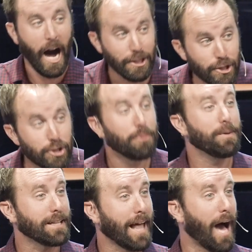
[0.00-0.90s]
I should
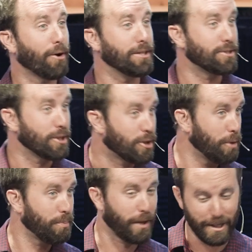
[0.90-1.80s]
be allowed into the
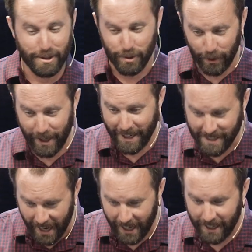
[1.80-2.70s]
good place when I
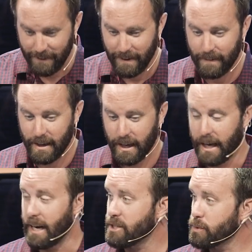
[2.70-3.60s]
die.
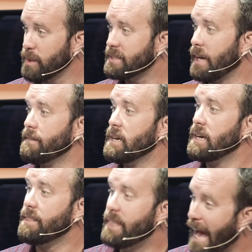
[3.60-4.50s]
And I just want to say
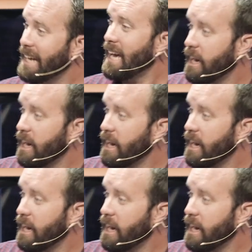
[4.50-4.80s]
that